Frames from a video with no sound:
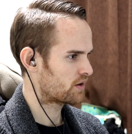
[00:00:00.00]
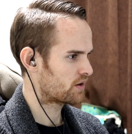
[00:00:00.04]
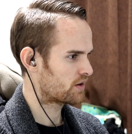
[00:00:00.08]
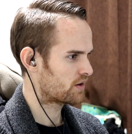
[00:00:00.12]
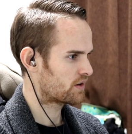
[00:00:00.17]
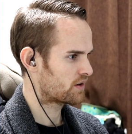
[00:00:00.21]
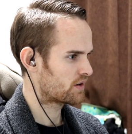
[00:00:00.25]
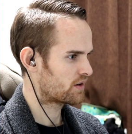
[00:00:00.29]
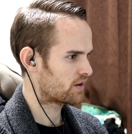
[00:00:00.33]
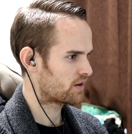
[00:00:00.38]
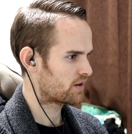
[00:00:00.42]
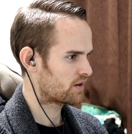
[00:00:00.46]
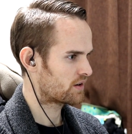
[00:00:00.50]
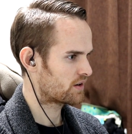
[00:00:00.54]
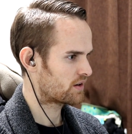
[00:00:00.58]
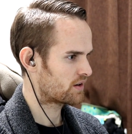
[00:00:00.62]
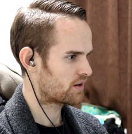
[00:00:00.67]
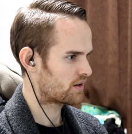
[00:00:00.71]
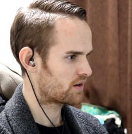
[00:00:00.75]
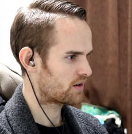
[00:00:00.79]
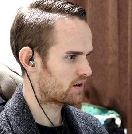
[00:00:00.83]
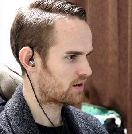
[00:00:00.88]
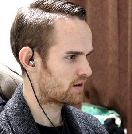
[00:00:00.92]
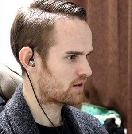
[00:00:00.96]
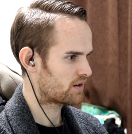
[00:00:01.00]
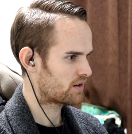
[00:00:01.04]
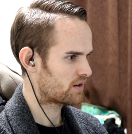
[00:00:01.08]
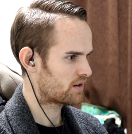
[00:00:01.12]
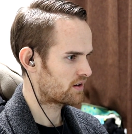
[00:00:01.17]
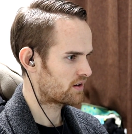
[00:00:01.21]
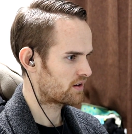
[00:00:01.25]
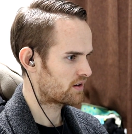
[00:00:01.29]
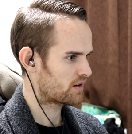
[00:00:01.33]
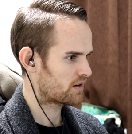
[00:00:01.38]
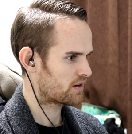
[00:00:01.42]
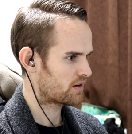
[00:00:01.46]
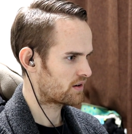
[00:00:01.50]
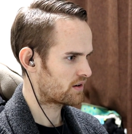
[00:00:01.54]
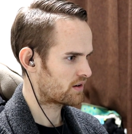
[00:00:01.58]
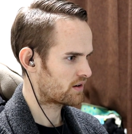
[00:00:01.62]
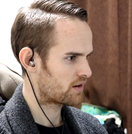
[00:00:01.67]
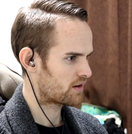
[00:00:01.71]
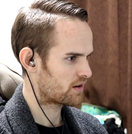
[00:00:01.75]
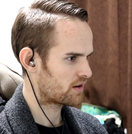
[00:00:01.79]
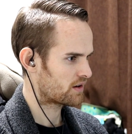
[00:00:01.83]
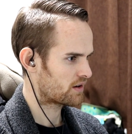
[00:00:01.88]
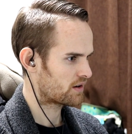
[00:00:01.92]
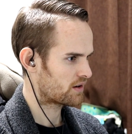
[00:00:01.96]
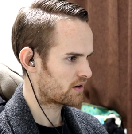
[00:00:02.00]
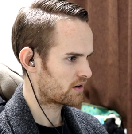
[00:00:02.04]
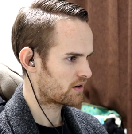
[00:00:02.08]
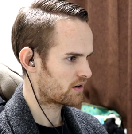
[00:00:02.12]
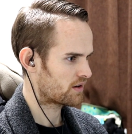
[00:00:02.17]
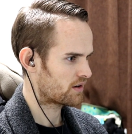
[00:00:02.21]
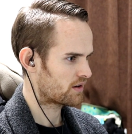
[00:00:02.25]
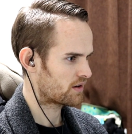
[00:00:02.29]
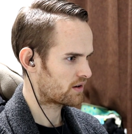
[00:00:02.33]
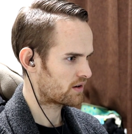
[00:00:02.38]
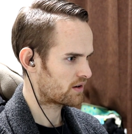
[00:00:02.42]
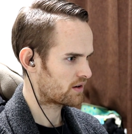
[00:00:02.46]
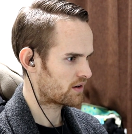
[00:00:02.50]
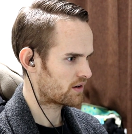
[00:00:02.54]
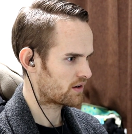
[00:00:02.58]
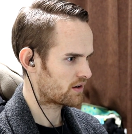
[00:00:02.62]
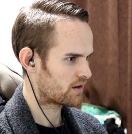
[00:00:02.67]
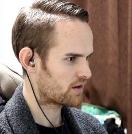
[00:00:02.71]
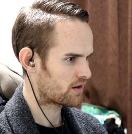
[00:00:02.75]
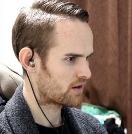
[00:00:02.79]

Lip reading: Nothing is said.